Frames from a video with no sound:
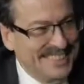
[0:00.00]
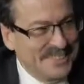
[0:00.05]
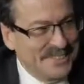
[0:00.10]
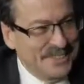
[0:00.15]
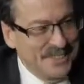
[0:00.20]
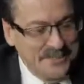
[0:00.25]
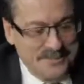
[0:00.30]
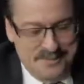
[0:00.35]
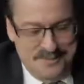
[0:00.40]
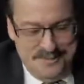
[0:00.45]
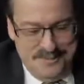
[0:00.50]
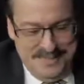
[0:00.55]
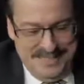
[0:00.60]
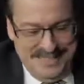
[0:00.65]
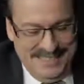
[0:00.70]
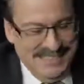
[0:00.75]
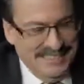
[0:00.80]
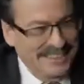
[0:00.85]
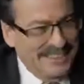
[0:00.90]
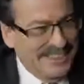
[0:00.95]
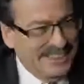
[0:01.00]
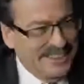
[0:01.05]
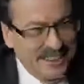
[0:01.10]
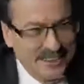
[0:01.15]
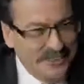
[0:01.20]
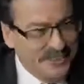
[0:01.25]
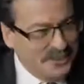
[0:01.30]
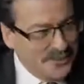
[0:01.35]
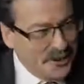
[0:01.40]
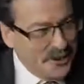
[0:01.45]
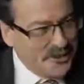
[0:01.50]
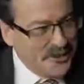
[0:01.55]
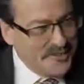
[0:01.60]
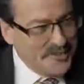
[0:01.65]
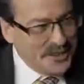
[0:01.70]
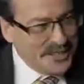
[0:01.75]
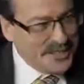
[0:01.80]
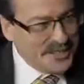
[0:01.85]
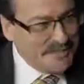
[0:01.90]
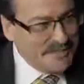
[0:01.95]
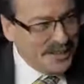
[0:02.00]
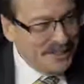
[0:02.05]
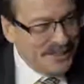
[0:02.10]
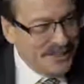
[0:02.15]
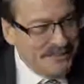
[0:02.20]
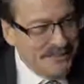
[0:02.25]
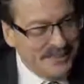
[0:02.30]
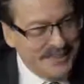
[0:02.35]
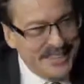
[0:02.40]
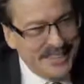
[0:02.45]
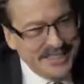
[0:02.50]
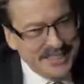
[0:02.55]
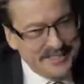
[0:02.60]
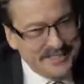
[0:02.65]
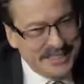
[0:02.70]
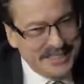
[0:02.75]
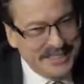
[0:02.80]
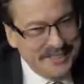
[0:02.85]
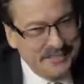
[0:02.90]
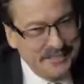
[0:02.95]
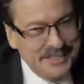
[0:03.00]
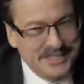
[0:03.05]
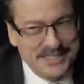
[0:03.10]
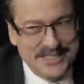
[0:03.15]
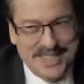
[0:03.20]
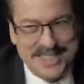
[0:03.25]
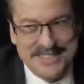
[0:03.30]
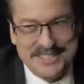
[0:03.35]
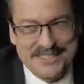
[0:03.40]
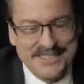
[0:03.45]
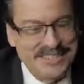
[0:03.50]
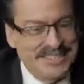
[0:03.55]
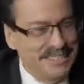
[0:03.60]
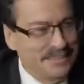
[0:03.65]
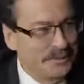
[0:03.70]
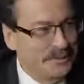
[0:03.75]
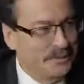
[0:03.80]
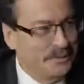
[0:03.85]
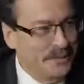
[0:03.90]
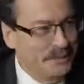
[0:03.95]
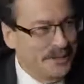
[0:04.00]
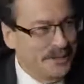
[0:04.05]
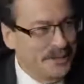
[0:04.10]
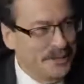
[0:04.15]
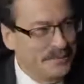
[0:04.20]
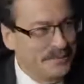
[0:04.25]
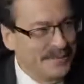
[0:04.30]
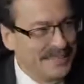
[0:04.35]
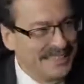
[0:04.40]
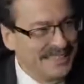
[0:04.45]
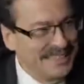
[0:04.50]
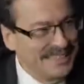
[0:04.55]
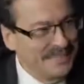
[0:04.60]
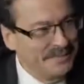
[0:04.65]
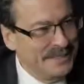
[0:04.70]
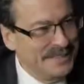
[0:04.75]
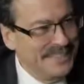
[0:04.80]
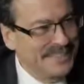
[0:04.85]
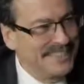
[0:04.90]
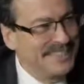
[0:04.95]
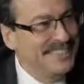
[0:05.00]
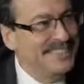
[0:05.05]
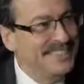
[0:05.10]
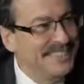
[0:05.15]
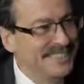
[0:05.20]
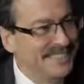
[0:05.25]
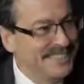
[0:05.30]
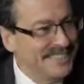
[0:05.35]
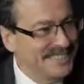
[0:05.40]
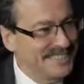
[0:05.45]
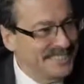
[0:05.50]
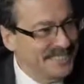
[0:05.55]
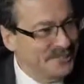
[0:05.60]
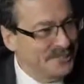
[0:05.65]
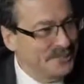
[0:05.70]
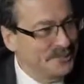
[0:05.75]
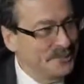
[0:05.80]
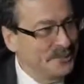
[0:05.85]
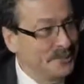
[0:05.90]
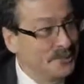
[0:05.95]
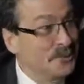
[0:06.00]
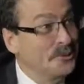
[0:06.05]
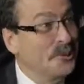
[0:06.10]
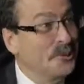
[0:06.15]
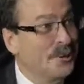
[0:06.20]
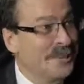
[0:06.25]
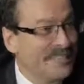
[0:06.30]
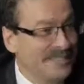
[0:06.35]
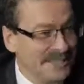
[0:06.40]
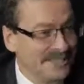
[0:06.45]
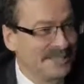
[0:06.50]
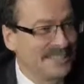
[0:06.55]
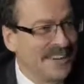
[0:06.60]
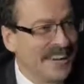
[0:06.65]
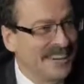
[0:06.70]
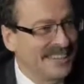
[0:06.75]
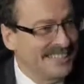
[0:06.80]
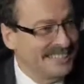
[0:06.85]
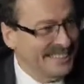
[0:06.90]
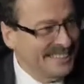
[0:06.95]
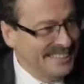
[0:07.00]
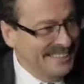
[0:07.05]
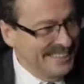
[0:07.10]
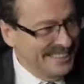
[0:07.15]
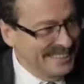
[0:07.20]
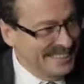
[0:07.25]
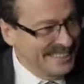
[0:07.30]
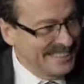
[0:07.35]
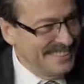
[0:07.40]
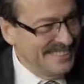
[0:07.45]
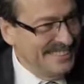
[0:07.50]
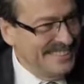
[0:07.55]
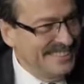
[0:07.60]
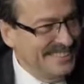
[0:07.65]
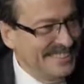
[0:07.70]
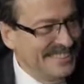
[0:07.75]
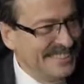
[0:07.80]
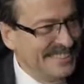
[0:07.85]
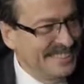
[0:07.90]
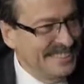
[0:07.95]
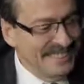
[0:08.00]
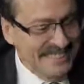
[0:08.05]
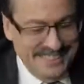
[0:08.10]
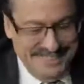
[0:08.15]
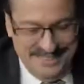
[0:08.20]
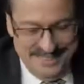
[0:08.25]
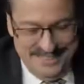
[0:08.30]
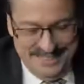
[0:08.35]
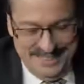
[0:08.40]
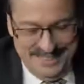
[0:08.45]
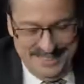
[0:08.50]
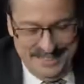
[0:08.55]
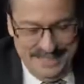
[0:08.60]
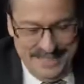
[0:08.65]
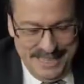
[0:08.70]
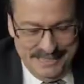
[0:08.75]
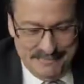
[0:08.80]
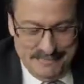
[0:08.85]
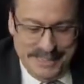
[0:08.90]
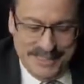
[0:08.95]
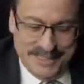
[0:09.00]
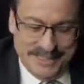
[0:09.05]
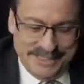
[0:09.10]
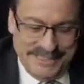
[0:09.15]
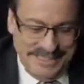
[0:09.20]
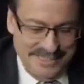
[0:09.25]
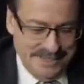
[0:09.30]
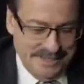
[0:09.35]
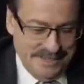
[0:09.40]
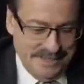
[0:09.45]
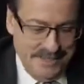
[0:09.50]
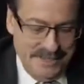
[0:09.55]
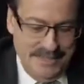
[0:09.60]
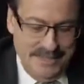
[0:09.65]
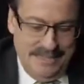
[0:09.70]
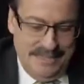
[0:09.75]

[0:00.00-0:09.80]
So I can't talk too much about that, but the elevator will change a little. It will become a little bit easier still to do even higher things and bigger things.